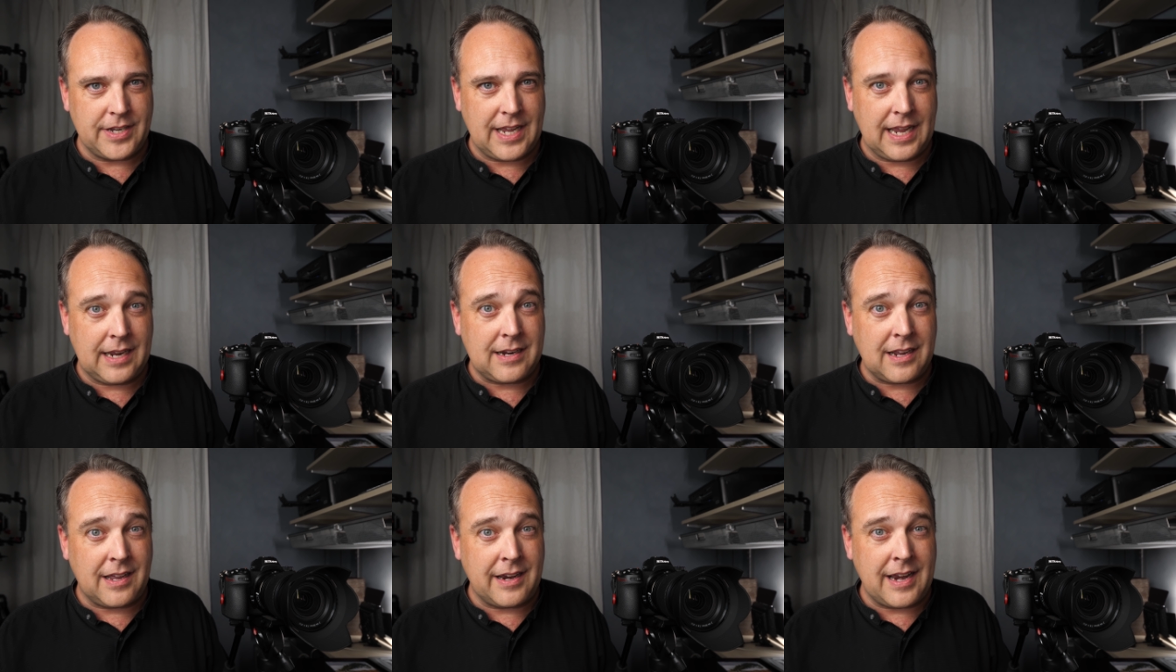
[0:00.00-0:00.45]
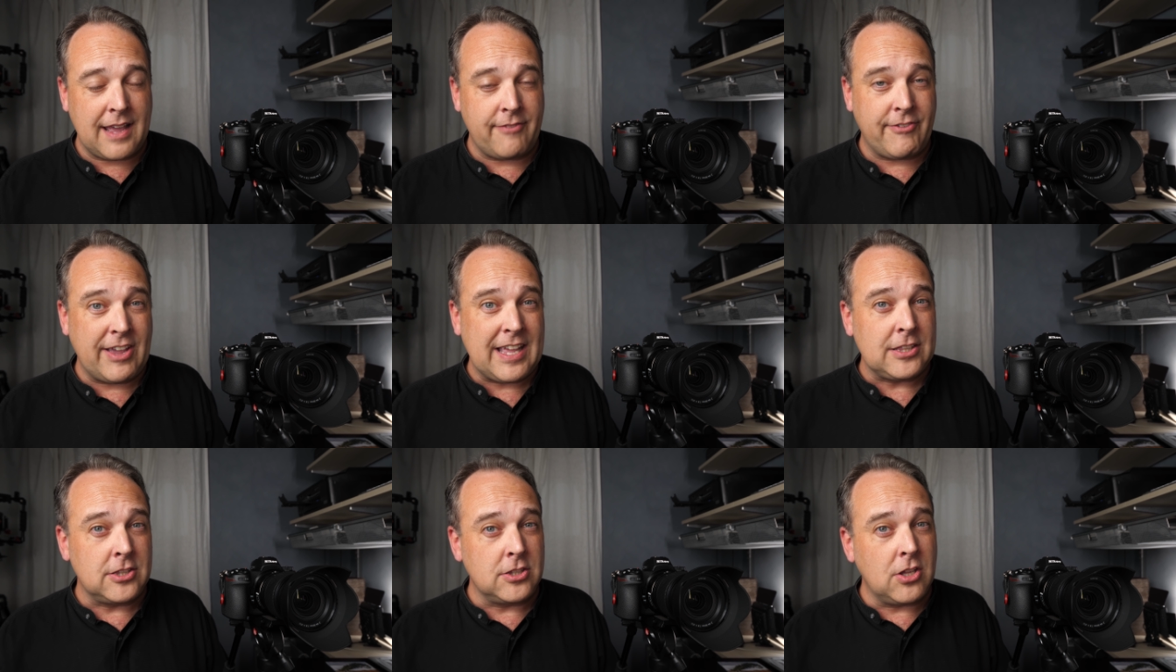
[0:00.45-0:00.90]
Nikon
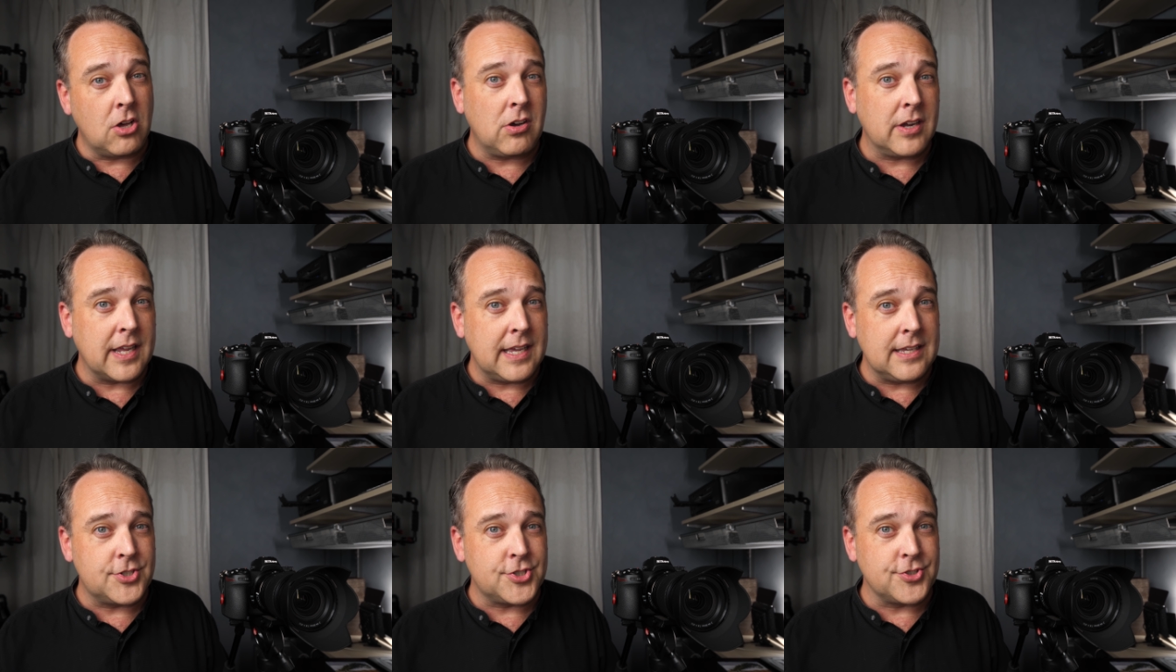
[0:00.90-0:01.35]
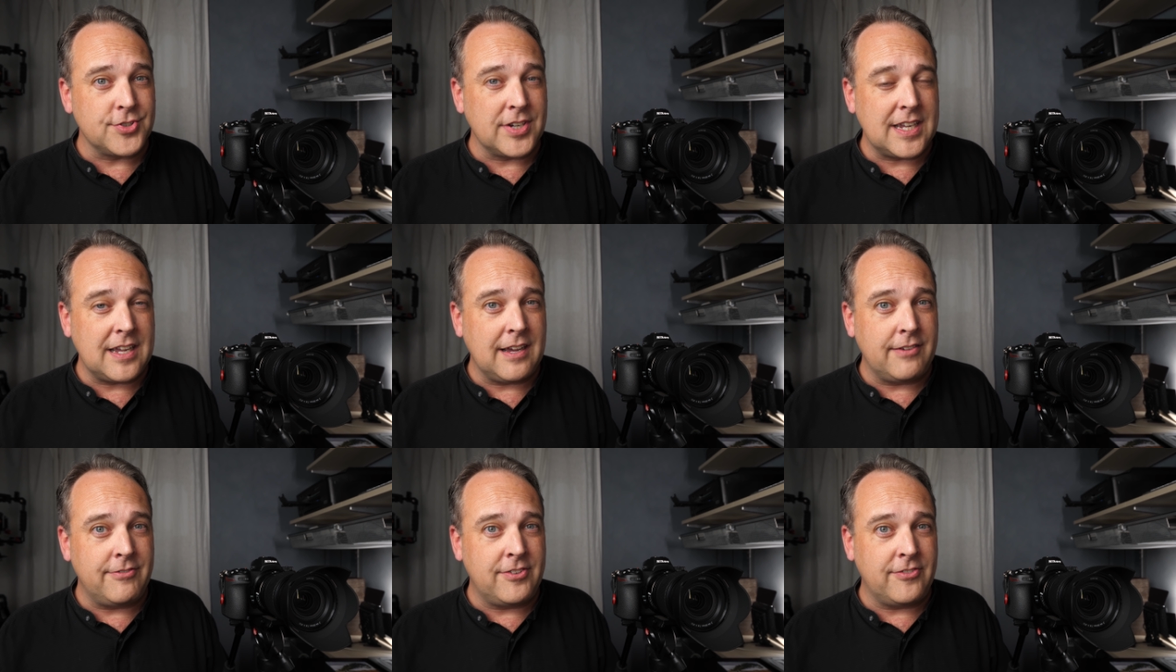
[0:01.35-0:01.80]
have a long
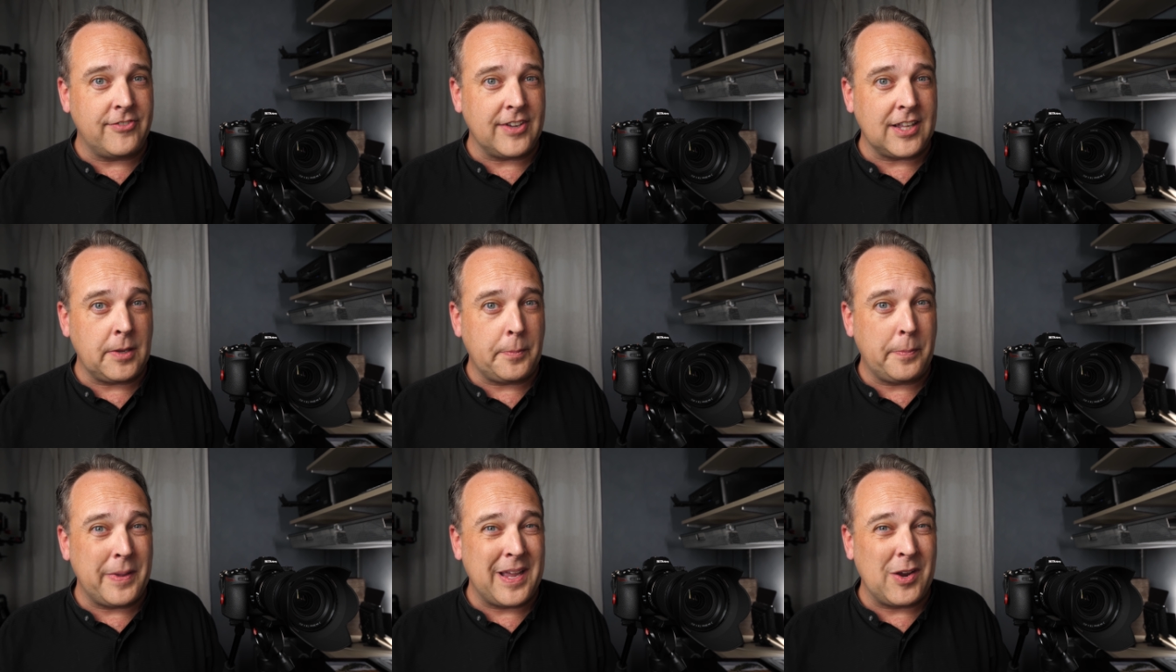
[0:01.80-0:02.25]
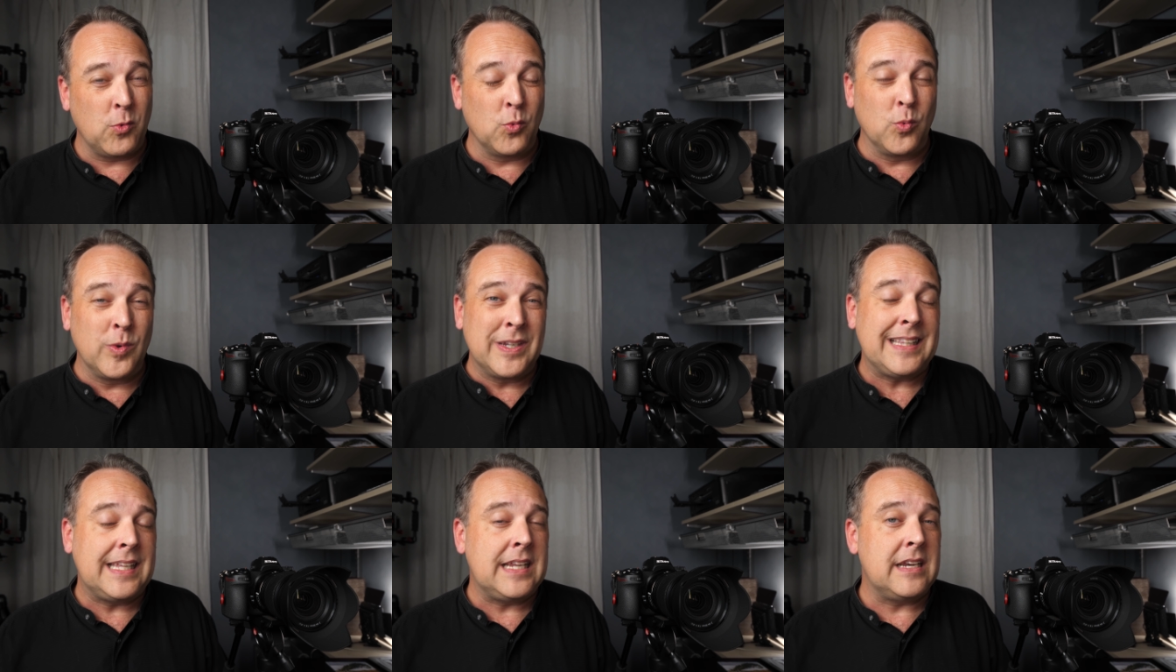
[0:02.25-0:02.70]
history of
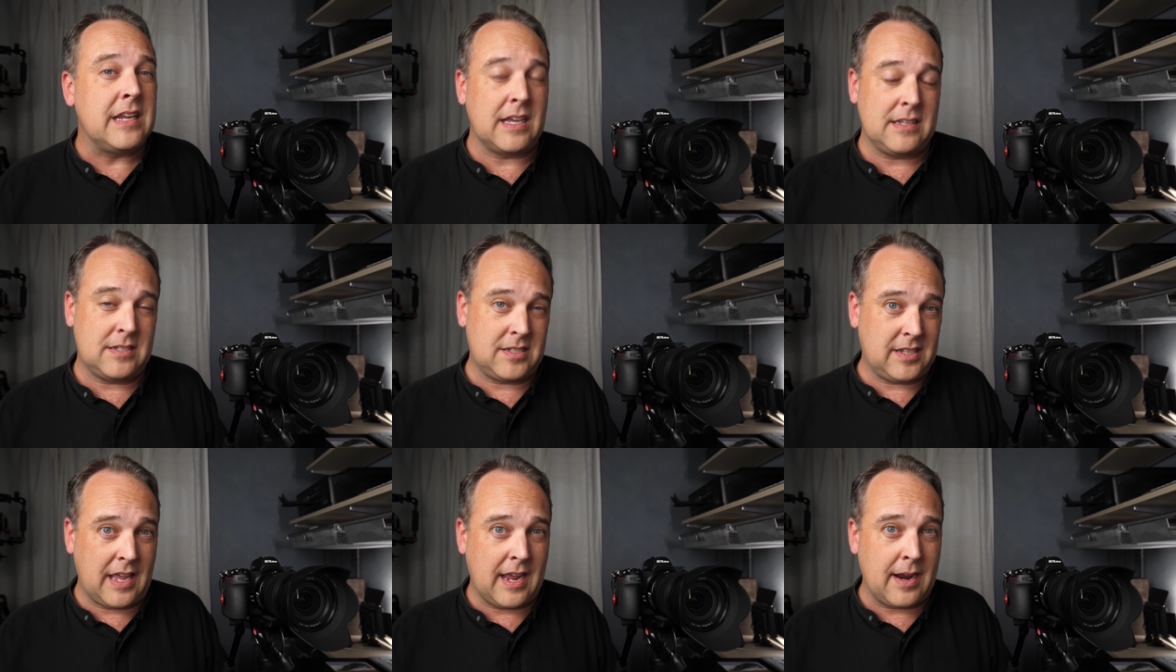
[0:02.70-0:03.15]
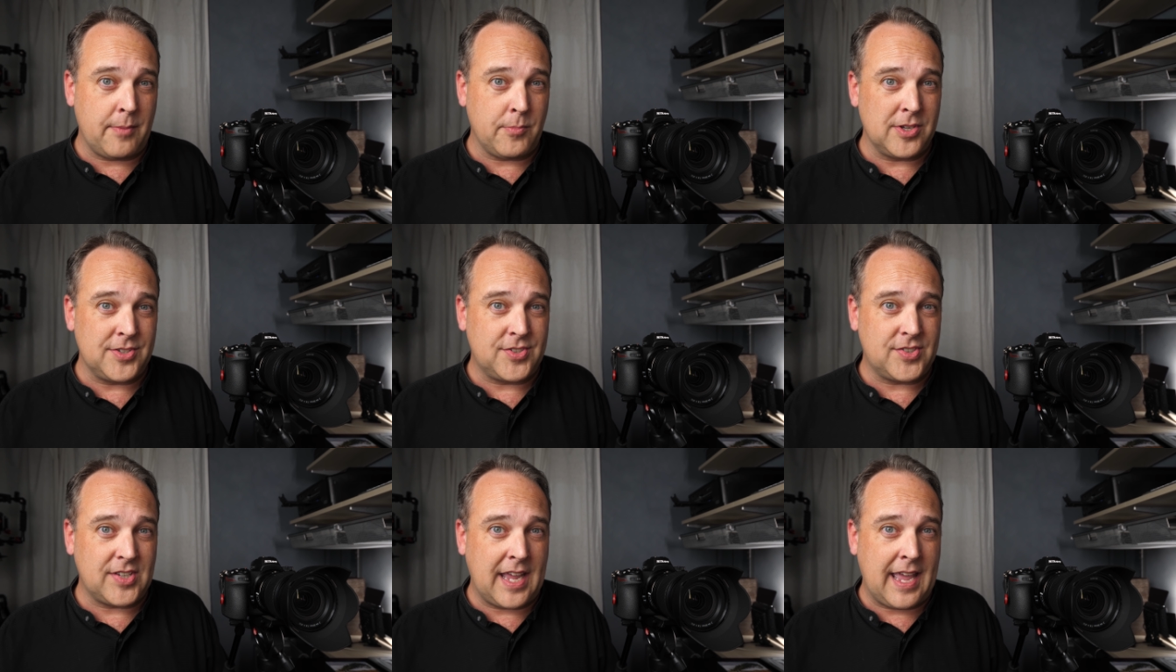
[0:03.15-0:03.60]
developing really nice
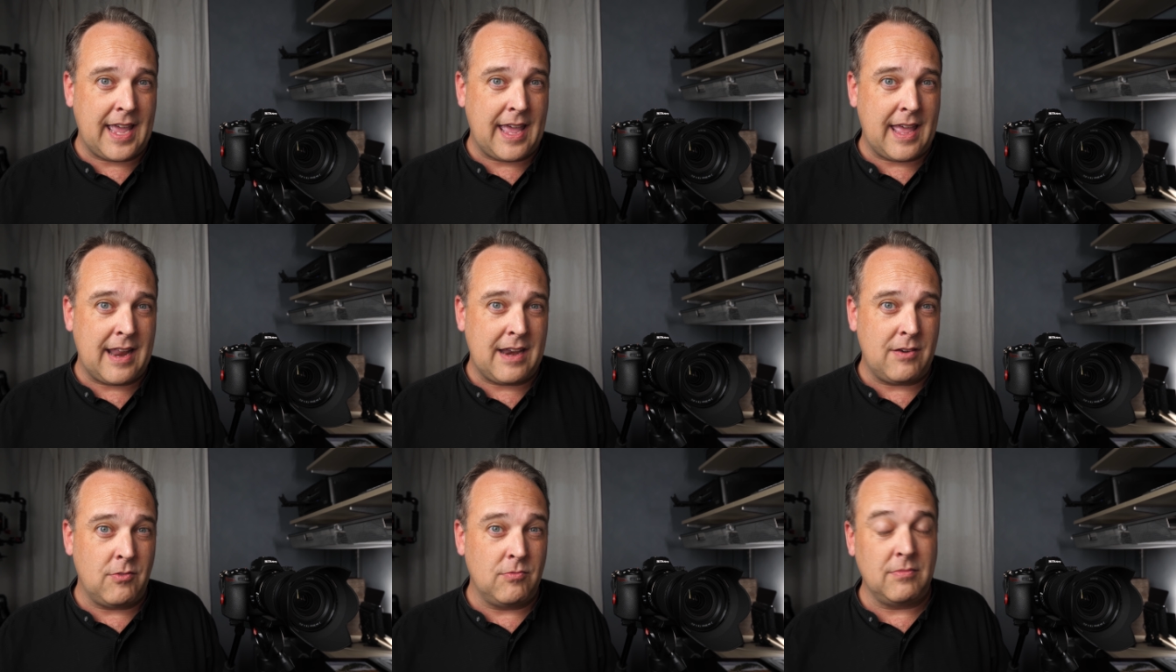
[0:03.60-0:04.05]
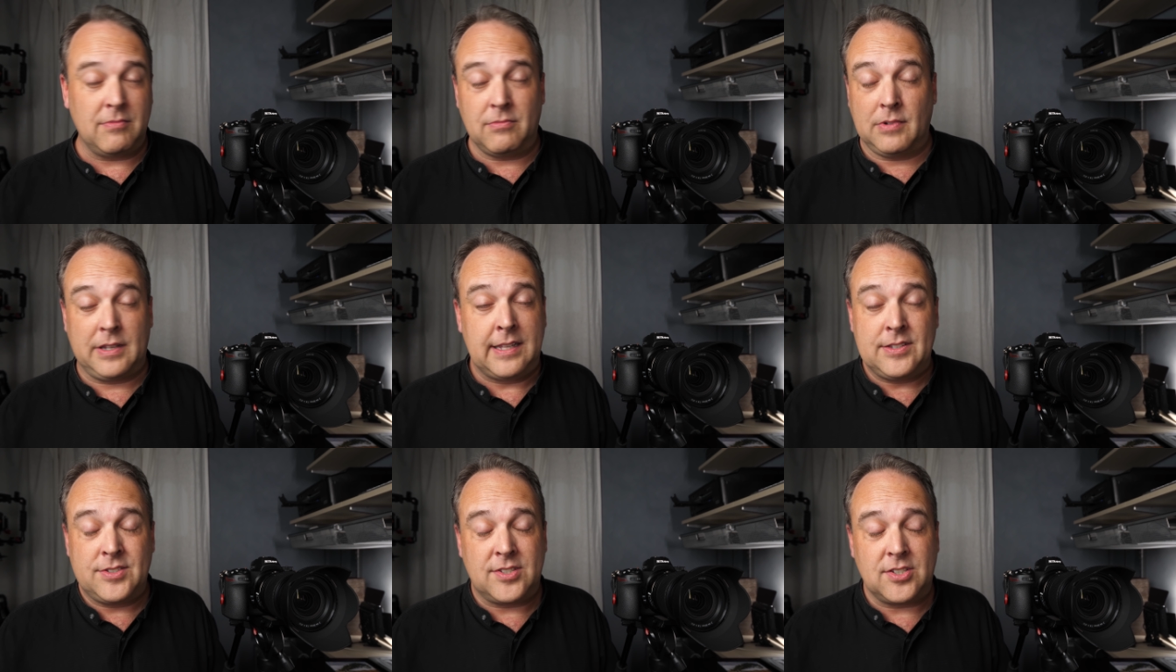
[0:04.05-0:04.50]
cameras and
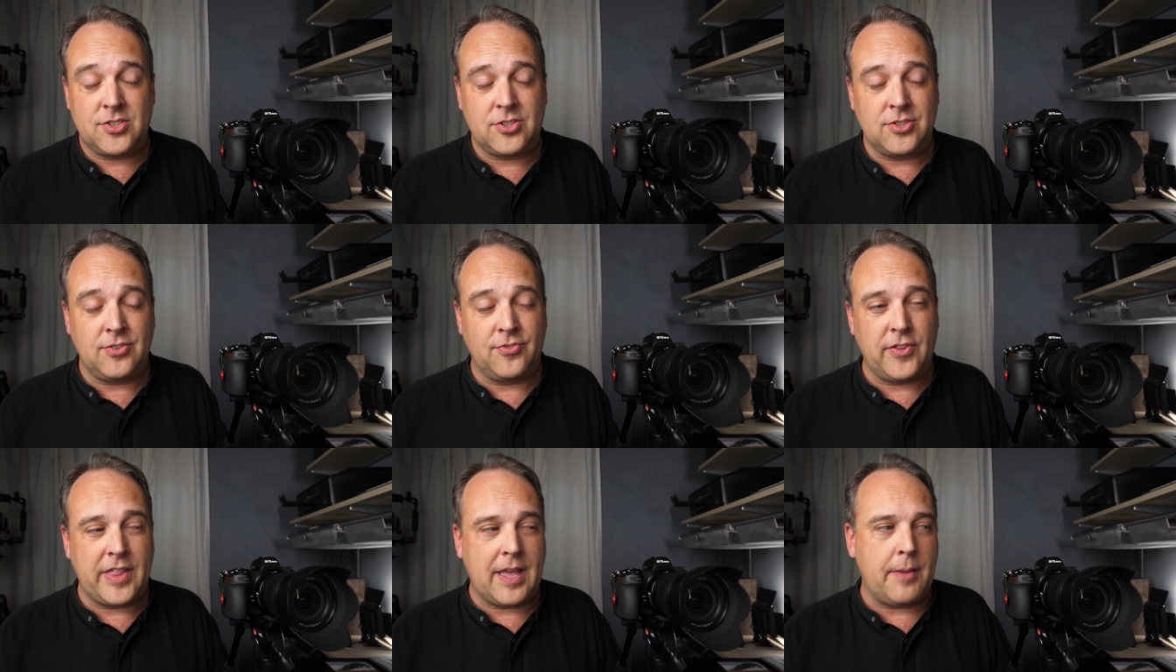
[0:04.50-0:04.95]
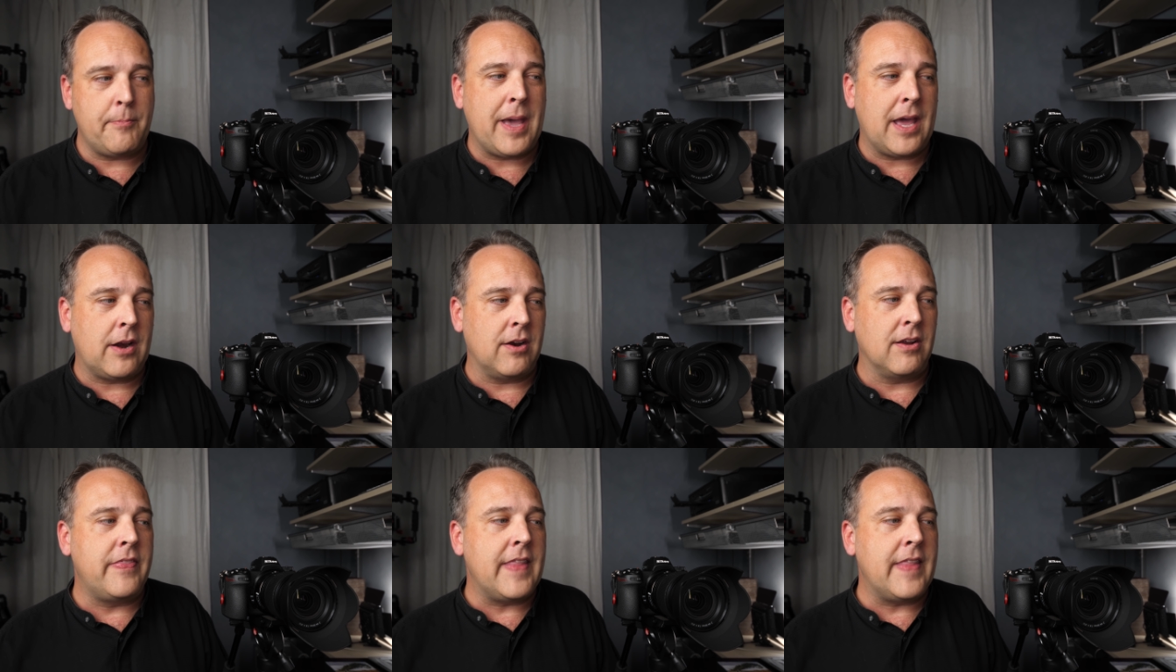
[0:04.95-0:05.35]
lenses too for that matter,